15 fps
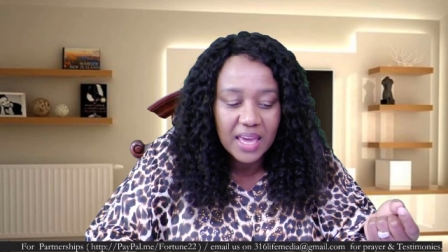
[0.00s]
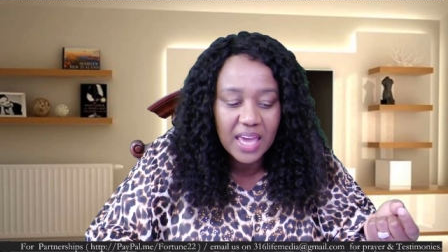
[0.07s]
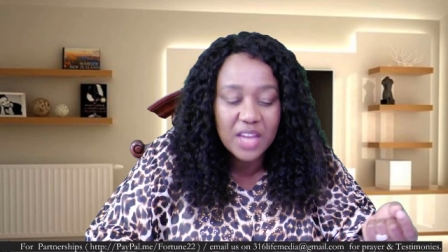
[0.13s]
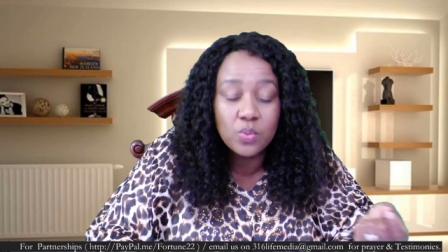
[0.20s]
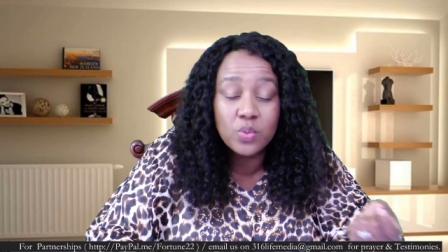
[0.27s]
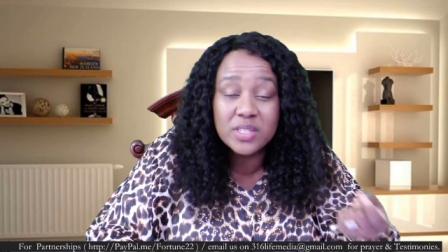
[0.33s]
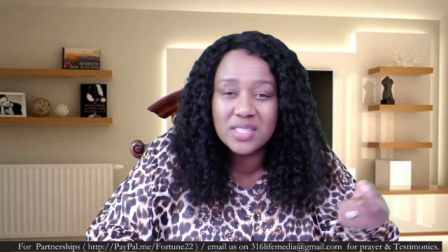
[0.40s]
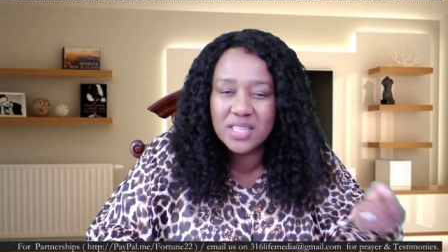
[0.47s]

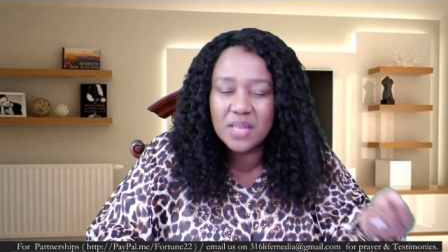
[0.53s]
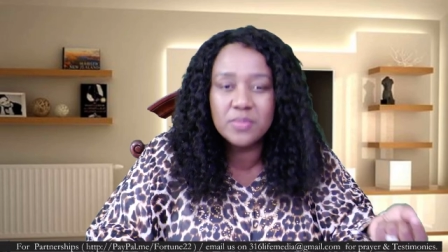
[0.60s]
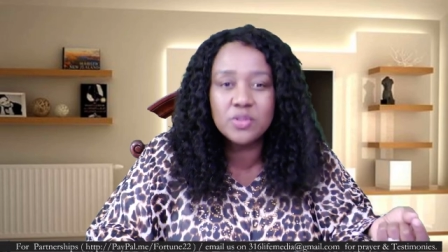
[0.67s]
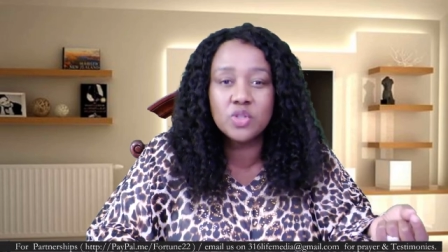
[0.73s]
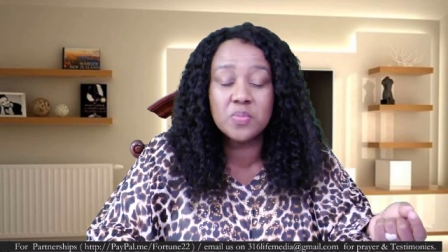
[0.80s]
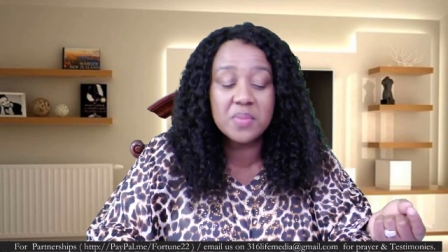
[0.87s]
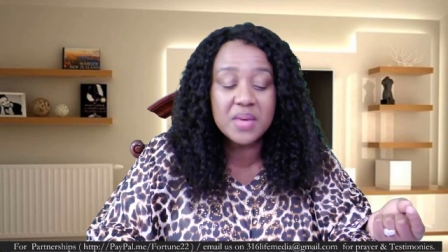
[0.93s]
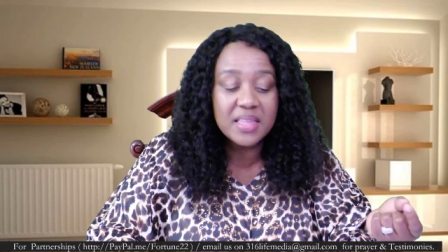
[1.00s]
It would seem
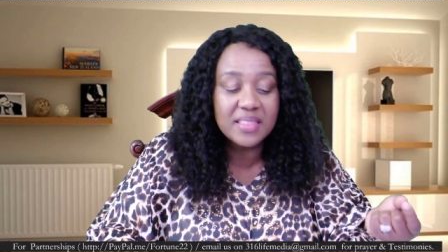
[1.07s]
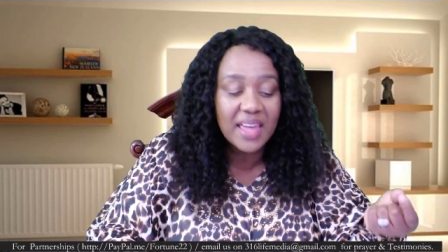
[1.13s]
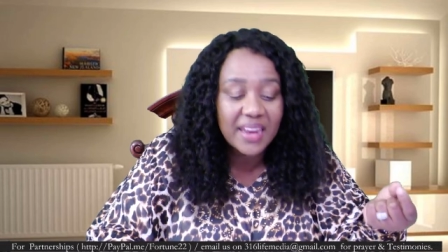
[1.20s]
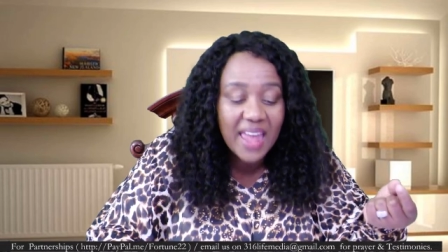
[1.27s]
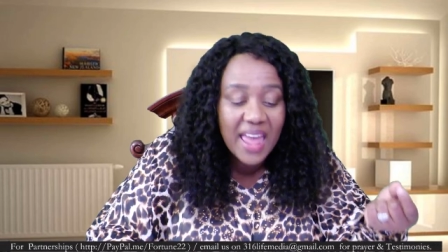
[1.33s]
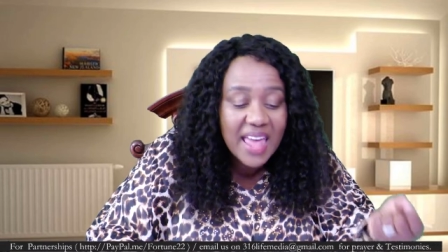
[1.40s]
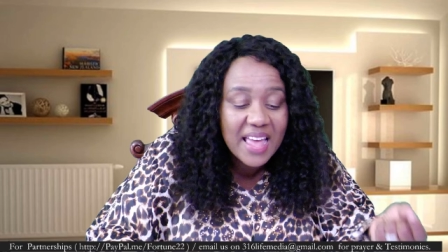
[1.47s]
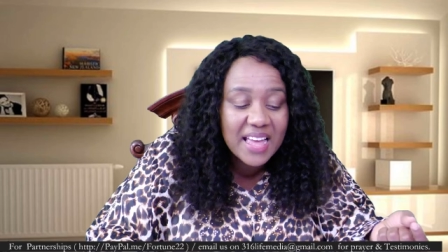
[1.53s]
to me that
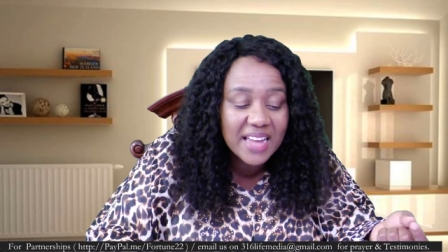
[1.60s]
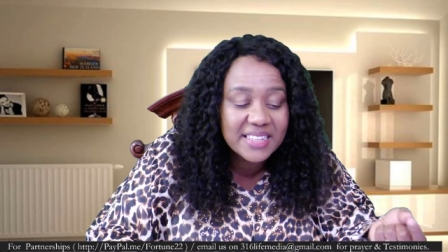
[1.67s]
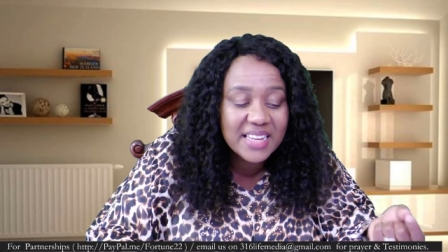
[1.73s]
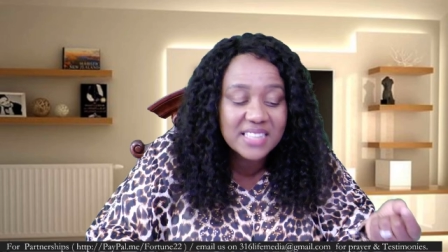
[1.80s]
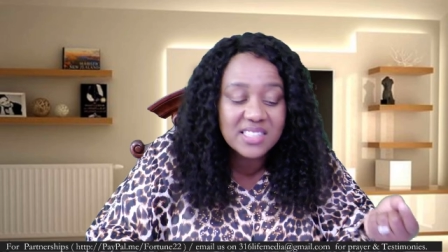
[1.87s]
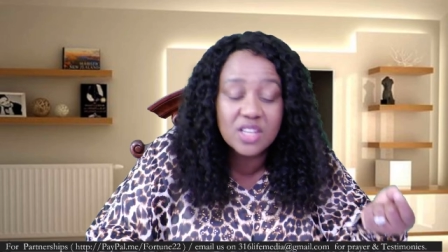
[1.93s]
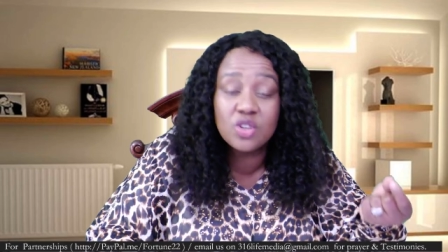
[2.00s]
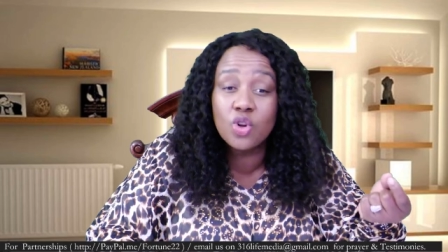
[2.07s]
Hagar
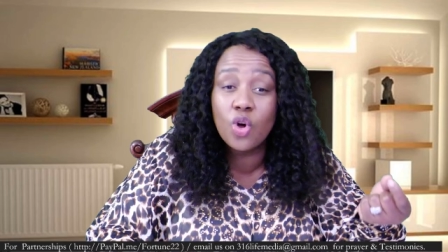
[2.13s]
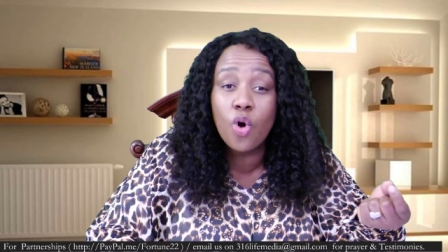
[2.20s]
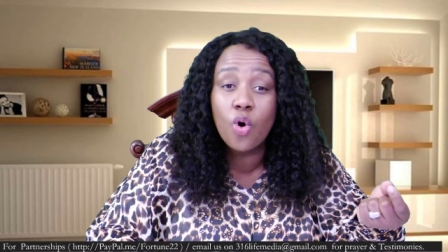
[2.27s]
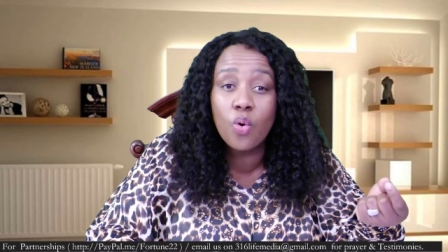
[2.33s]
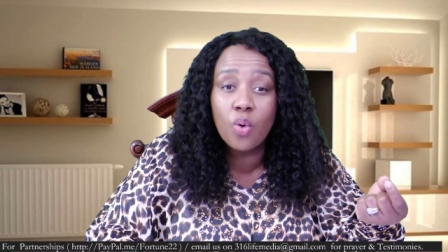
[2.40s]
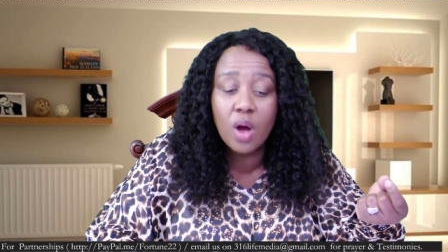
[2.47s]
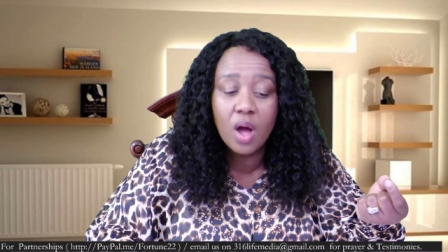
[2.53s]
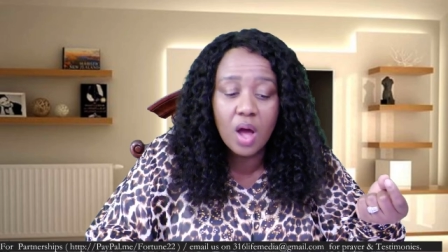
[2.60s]
doesn't
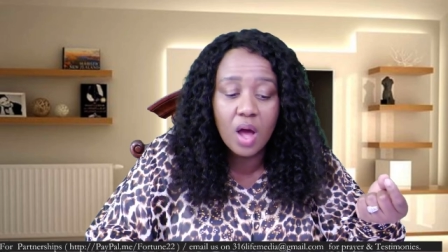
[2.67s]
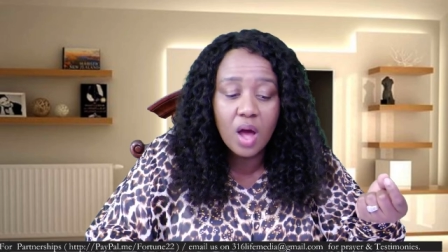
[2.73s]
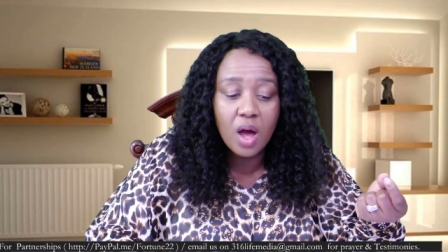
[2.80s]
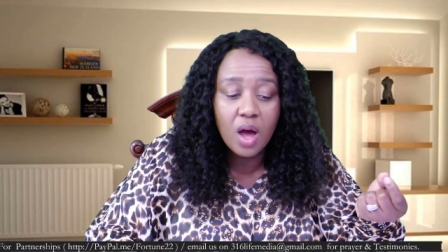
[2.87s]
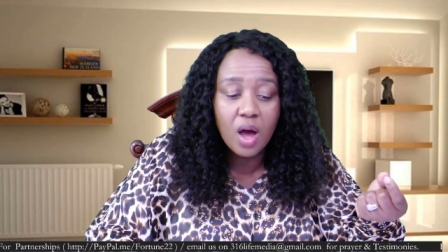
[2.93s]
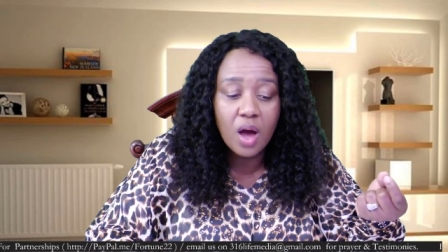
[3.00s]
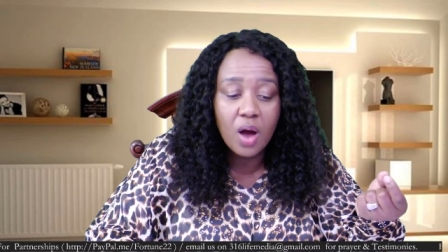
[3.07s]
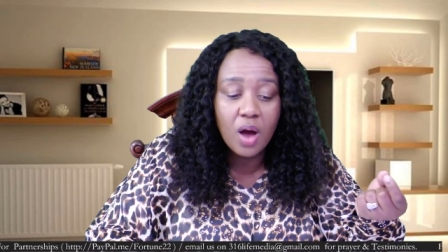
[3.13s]
know
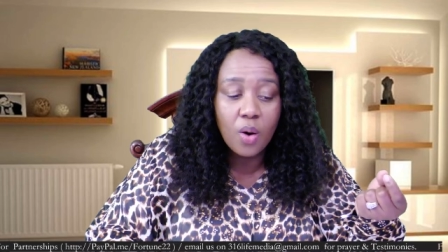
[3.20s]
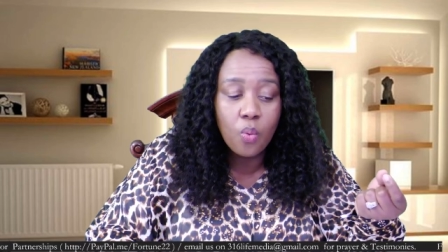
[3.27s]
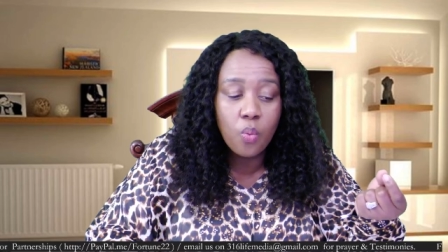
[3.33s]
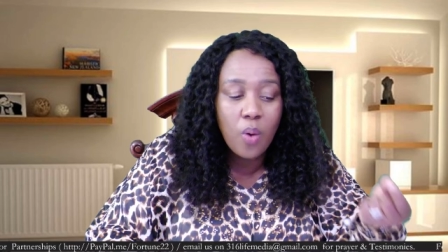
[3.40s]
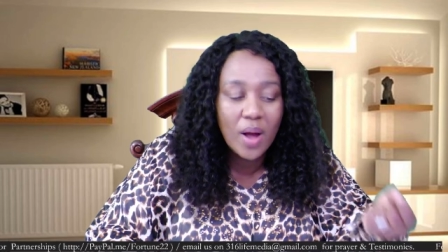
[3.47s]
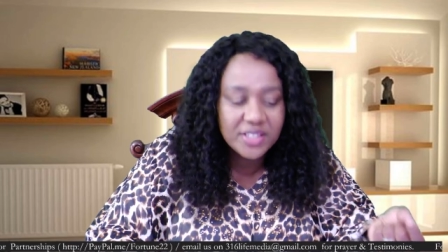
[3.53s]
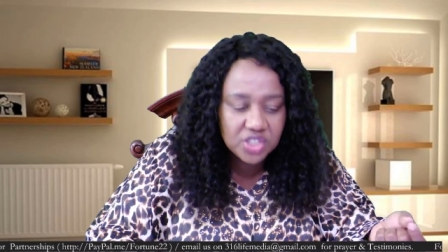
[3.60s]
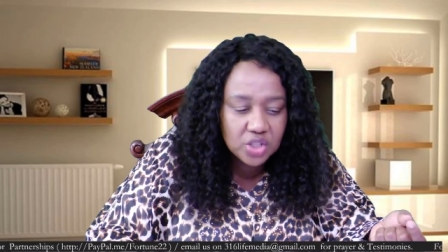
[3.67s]

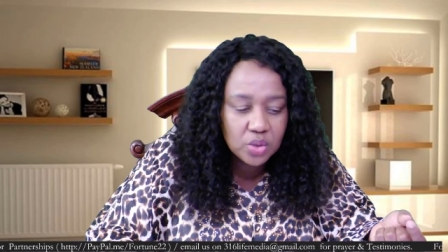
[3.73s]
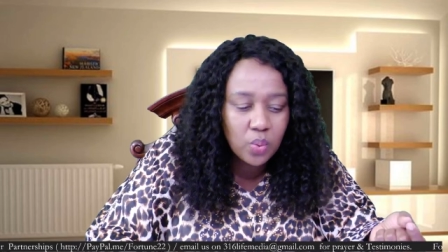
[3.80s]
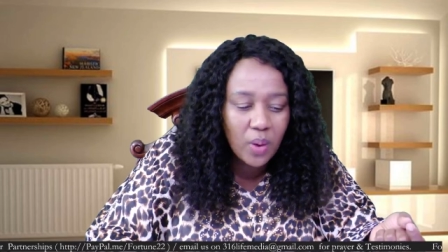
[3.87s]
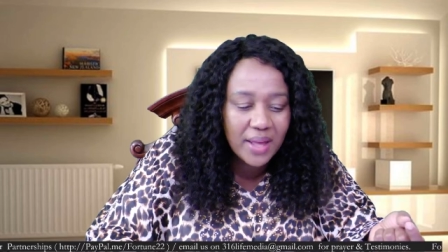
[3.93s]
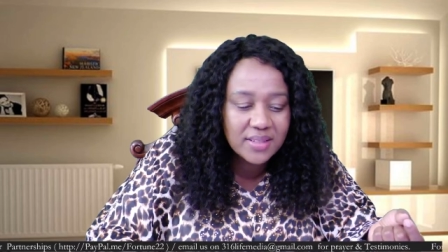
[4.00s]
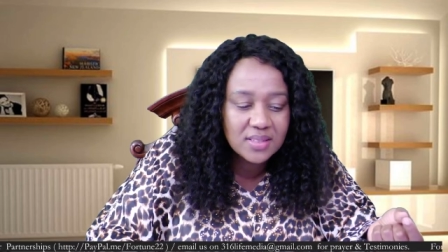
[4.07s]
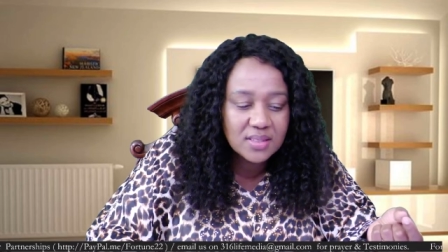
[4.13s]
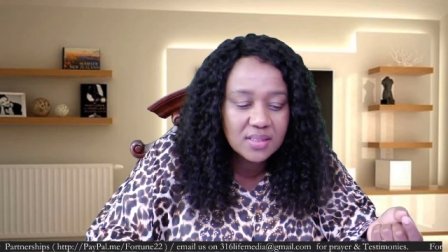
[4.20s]
what she
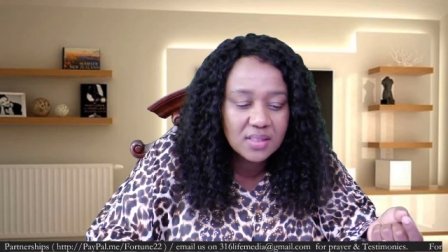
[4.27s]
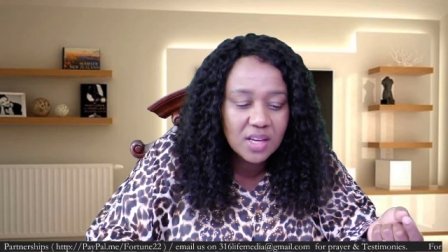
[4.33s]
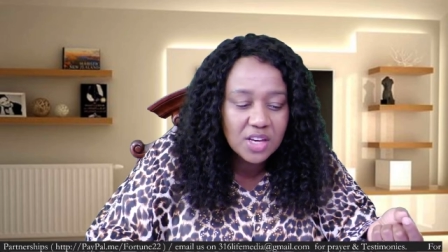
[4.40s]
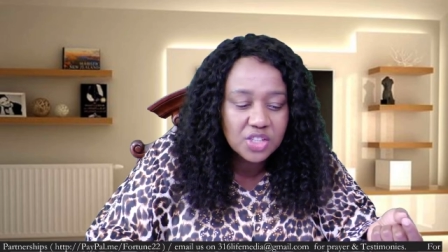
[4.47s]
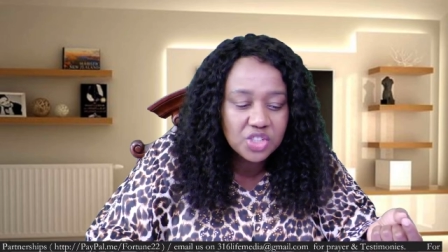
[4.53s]
wants.